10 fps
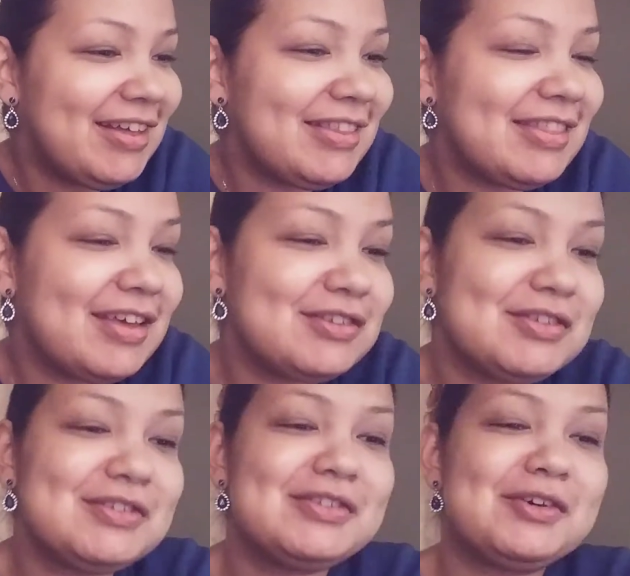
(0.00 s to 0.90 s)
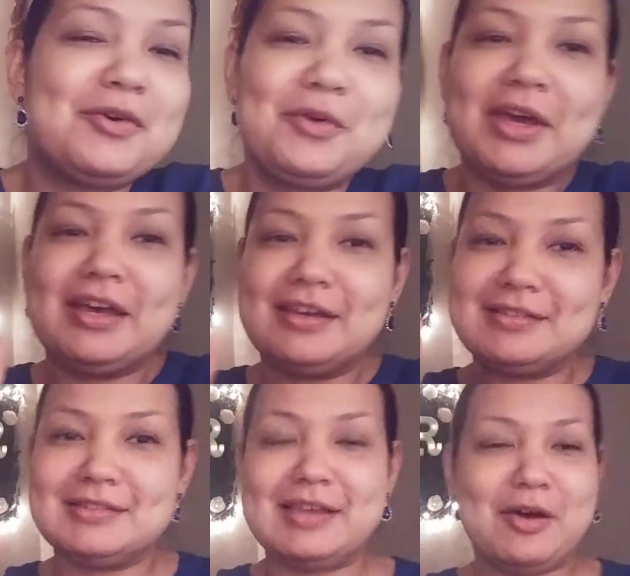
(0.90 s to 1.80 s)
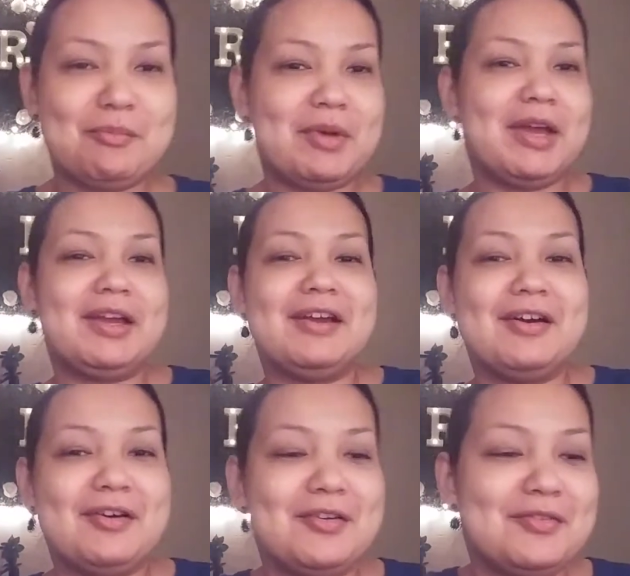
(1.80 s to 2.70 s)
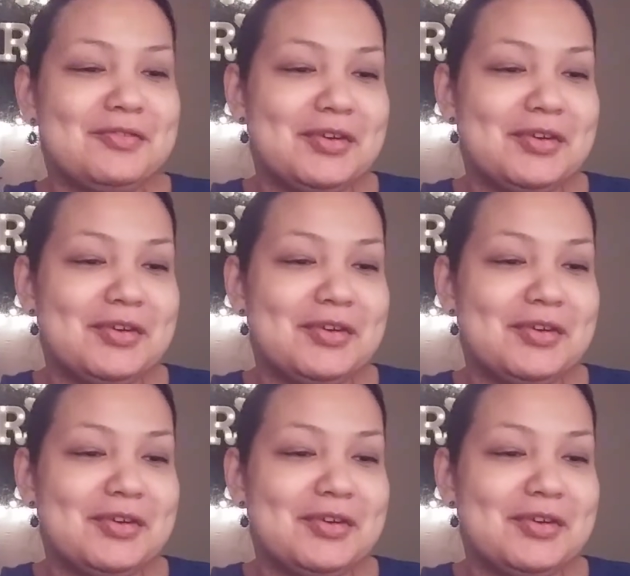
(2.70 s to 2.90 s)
That's just a quick soundbite of